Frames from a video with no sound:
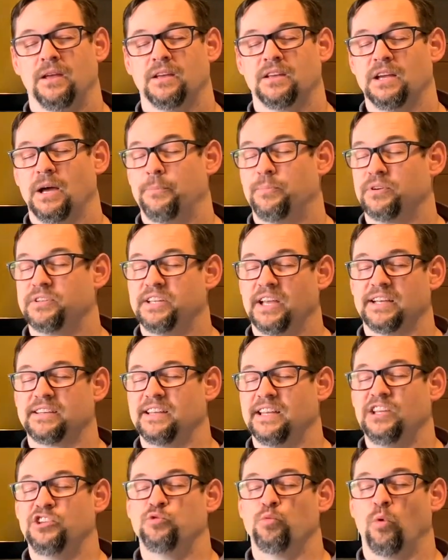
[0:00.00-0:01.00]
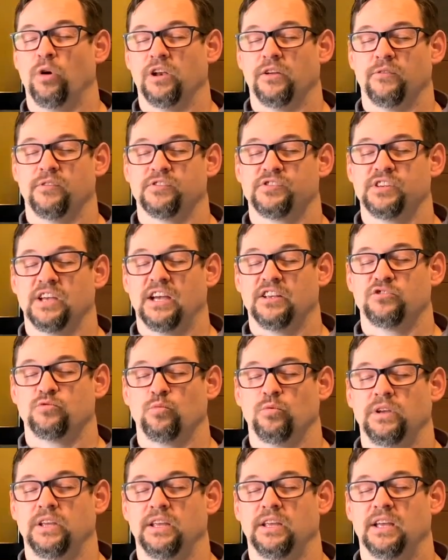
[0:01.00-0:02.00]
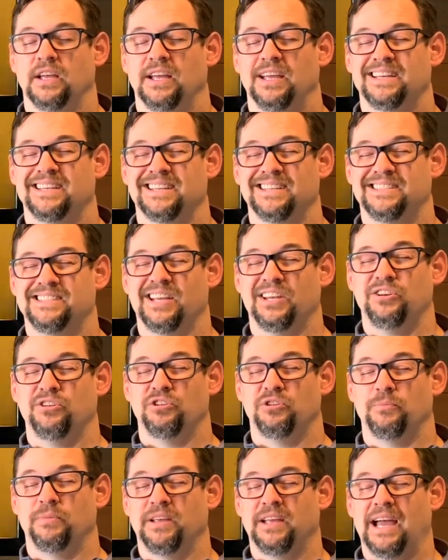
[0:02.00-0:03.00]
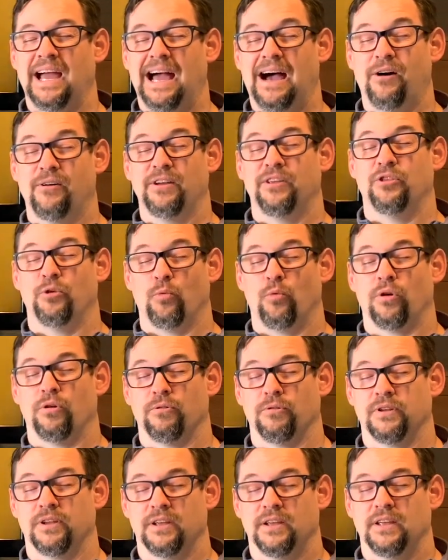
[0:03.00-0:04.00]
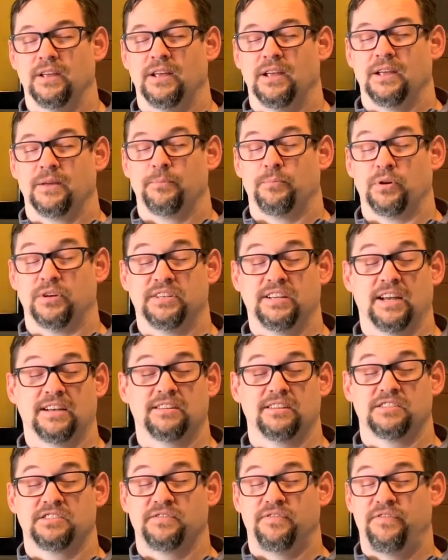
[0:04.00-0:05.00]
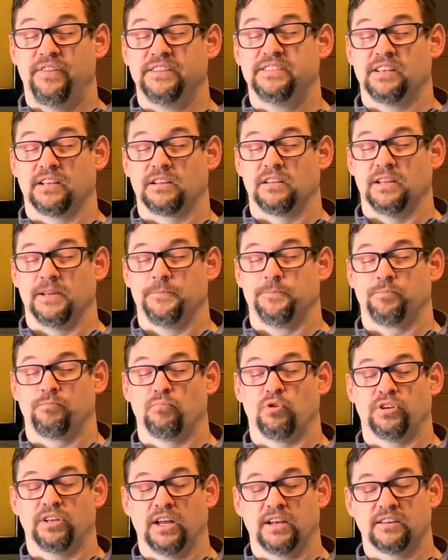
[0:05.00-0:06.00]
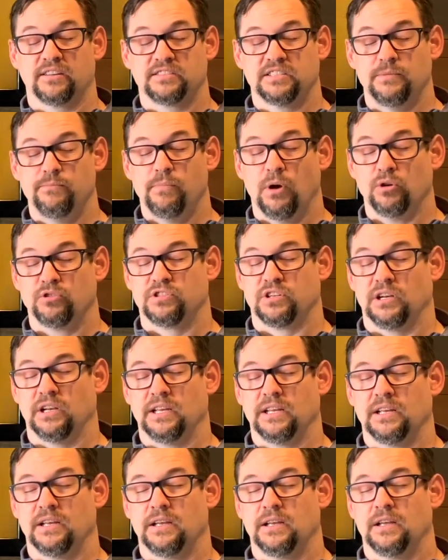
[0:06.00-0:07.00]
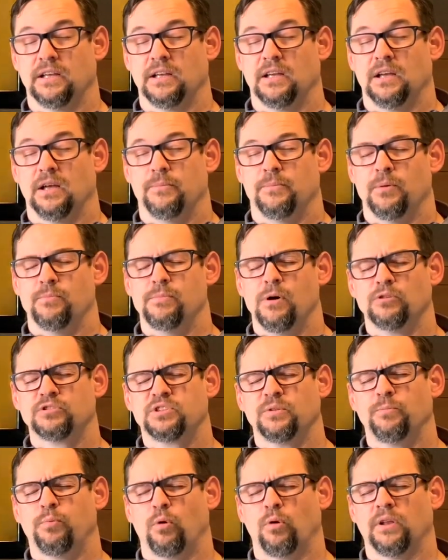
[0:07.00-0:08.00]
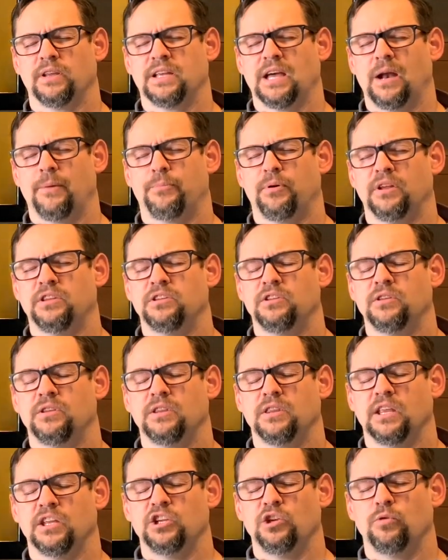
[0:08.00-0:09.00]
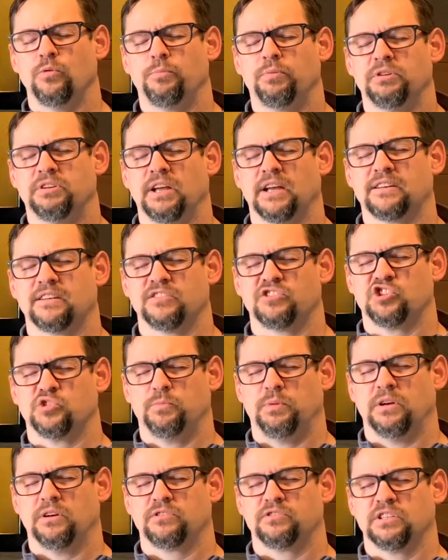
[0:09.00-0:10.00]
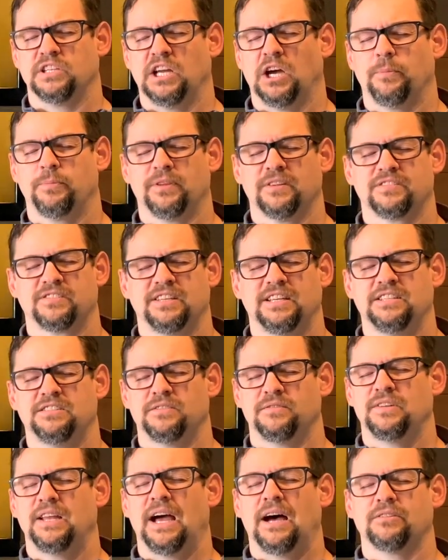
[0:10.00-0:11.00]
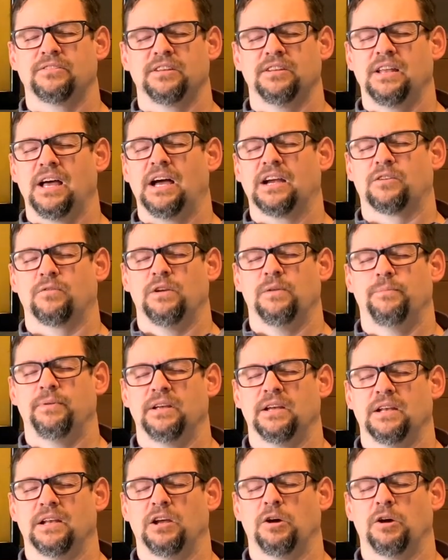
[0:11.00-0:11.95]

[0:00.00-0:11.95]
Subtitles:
God, protect each one of us as we continue to be out in the world. Protect us physically, protect us emotionally. But most importantly, God, I pray that you would protect us spiritually. Help the seeds of doubt to not creep in.